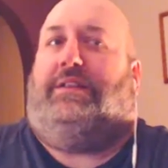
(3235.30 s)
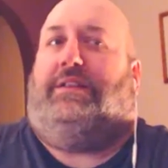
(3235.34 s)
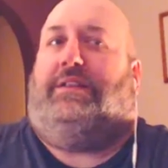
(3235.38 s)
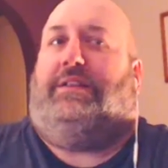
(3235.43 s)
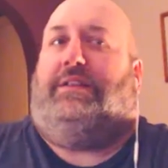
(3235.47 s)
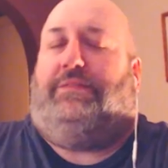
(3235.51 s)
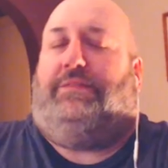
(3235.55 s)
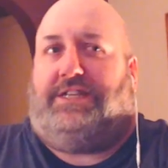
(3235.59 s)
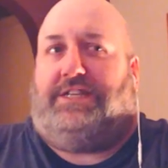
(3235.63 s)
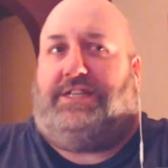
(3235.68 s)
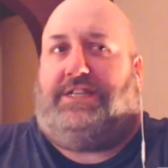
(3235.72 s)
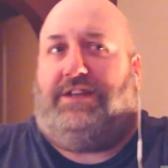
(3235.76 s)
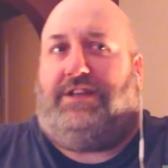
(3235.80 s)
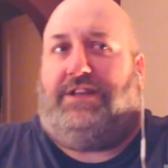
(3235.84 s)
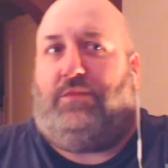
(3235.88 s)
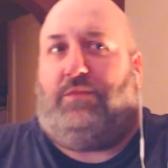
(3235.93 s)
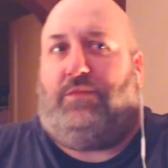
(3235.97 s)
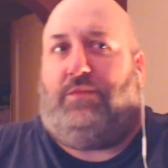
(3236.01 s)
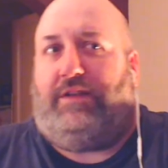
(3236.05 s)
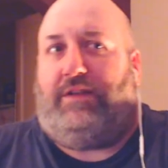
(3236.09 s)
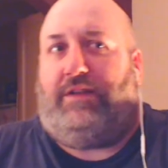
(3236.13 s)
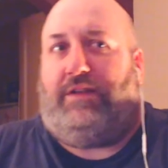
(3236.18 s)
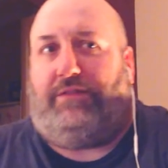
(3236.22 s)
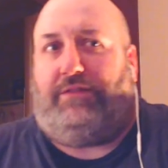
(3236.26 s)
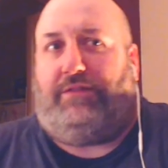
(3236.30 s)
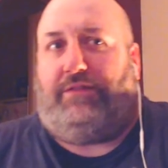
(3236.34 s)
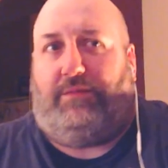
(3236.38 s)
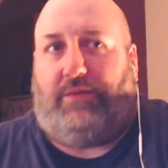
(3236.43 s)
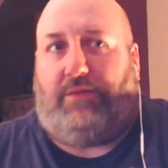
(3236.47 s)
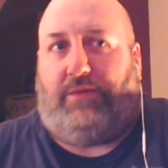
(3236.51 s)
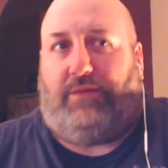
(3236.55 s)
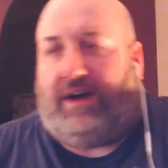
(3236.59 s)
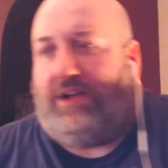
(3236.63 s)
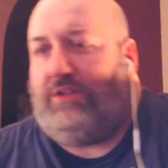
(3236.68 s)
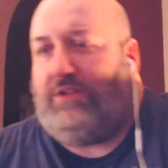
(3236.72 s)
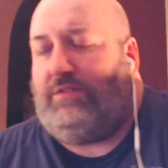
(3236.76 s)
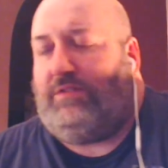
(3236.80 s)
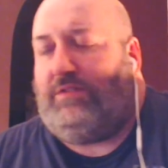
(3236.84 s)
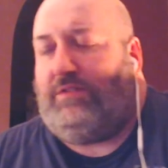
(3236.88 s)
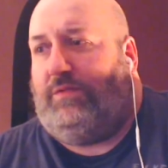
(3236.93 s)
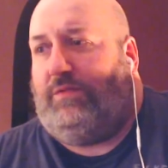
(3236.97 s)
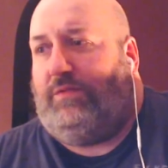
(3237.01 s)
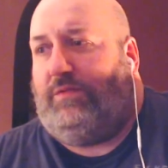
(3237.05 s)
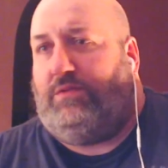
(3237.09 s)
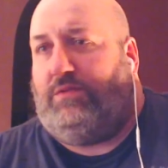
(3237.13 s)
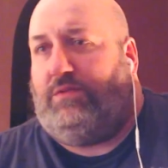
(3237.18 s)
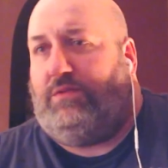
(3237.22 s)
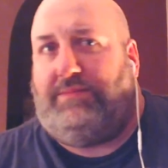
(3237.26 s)
Coutinho went for what,
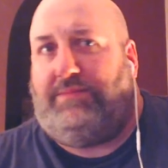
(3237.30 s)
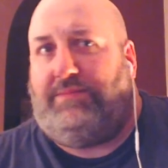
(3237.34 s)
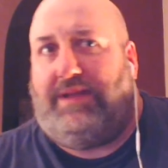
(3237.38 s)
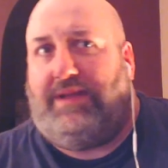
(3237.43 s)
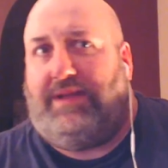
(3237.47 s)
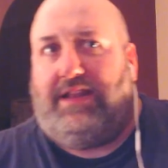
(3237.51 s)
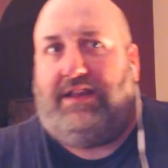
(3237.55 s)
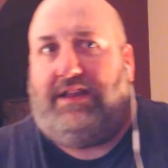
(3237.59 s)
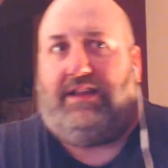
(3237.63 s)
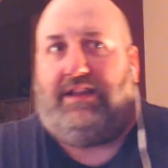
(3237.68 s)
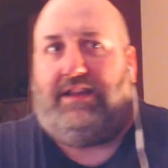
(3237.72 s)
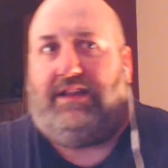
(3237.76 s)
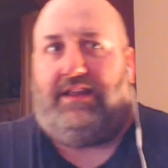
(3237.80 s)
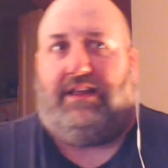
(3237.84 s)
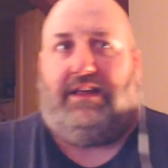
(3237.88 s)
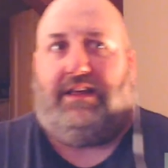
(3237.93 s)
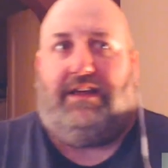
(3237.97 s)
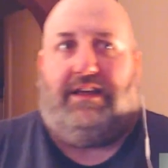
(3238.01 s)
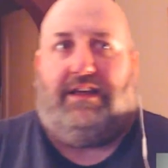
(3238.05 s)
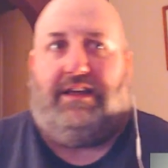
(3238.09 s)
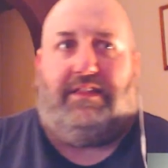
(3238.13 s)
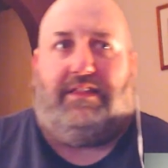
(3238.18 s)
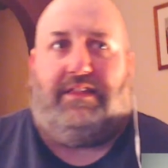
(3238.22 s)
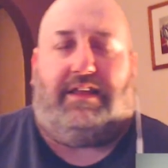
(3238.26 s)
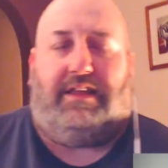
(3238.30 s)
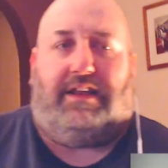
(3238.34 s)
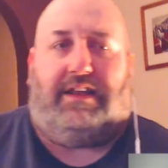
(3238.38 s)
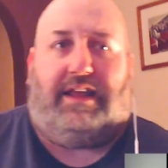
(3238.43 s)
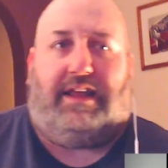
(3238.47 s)
140 million. Then